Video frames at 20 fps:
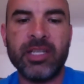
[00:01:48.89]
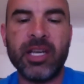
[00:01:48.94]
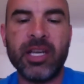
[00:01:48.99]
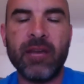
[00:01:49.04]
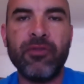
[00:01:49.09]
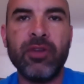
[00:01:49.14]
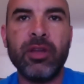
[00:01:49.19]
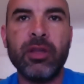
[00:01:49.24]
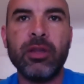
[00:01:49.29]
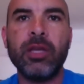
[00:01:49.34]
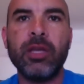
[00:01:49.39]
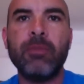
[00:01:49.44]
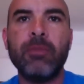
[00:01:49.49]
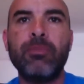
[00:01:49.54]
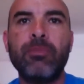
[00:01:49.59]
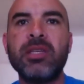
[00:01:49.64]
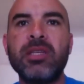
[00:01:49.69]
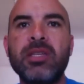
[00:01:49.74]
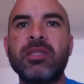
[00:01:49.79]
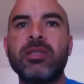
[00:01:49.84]
Definitely
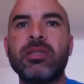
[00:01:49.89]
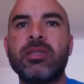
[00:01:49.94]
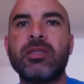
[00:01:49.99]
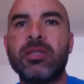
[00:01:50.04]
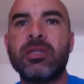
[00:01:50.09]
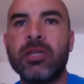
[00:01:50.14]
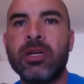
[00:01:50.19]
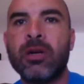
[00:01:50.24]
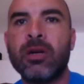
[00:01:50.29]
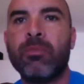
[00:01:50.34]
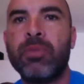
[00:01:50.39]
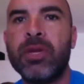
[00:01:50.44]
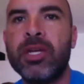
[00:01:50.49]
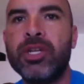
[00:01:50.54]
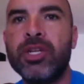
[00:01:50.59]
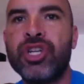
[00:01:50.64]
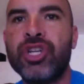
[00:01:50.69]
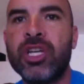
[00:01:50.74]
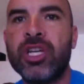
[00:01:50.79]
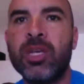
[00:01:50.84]
be sincere,
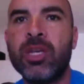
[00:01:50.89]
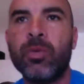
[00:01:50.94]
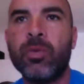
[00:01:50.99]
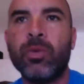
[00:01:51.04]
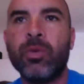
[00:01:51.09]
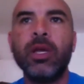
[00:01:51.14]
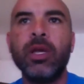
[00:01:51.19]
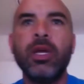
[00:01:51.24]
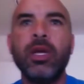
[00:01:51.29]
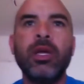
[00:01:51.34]
be genuine.